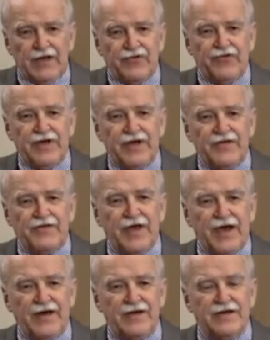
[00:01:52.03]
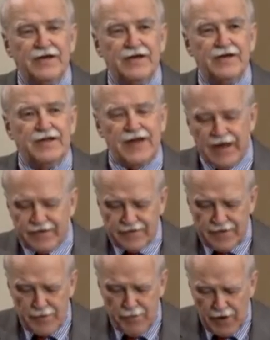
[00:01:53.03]
She has said that
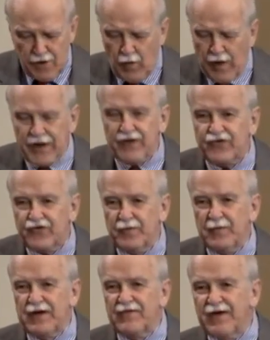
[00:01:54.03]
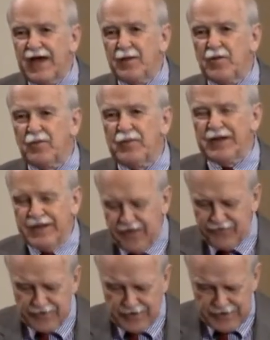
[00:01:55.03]
marijuana should be available
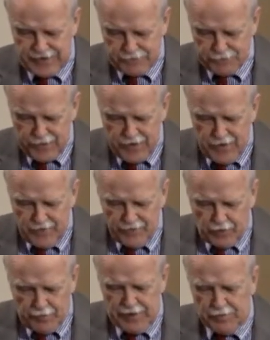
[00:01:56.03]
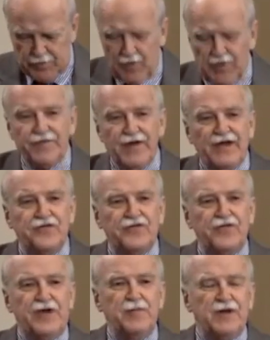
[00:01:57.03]
medicinally for people with
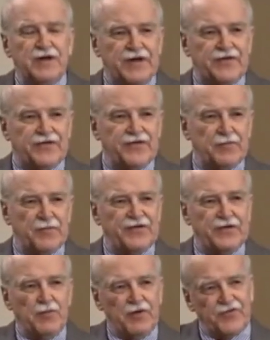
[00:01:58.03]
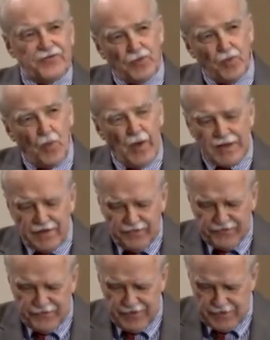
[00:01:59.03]
extreme conditions, but she wants to wait
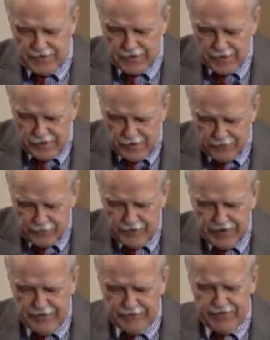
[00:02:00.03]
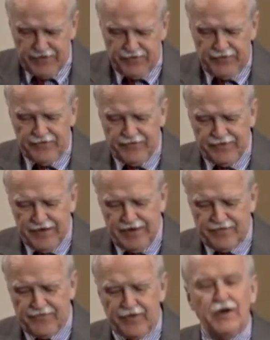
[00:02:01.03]
and see for the evidence in
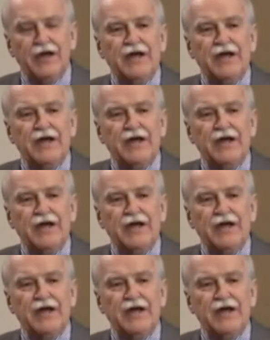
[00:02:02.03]
states that are